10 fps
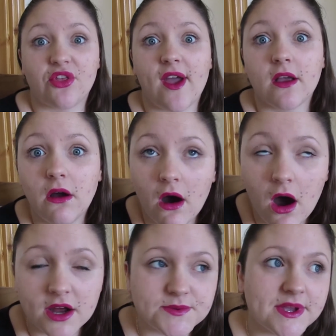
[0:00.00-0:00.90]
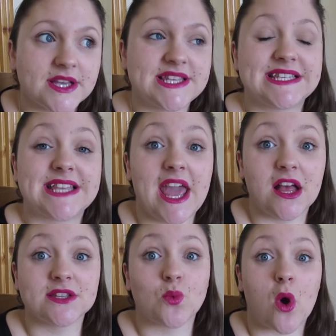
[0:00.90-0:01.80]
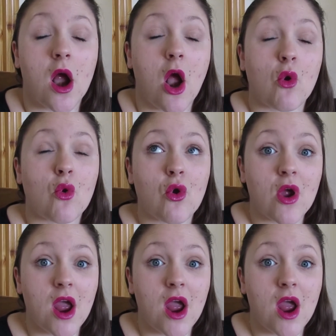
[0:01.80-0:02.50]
thank God, because the scales were